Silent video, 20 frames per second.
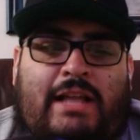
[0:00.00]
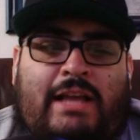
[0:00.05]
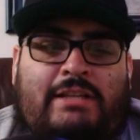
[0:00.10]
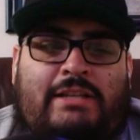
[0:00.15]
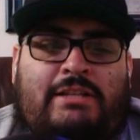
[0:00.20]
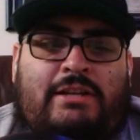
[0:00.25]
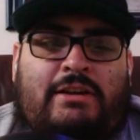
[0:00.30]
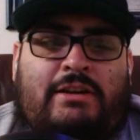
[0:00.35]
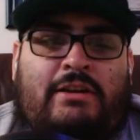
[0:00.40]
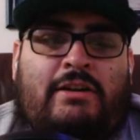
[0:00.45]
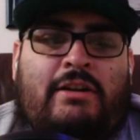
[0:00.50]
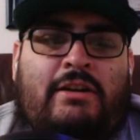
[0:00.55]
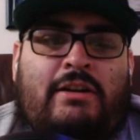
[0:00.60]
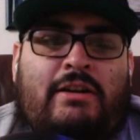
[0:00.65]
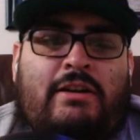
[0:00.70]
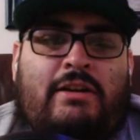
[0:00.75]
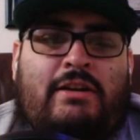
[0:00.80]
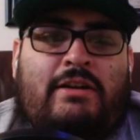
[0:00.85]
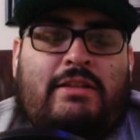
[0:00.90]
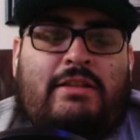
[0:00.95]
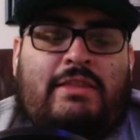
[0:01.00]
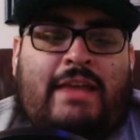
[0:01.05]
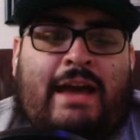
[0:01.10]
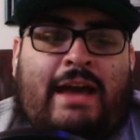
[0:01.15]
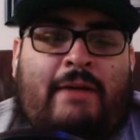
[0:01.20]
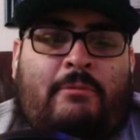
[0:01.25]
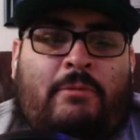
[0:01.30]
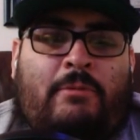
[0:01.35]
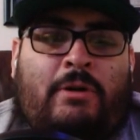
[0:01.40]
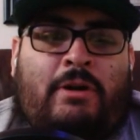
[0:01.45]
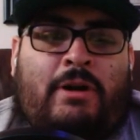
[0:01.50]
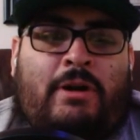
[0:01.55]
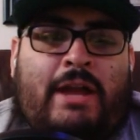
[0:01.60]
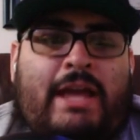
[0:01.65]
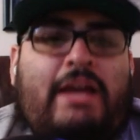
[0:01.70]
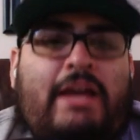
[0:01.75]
last year that were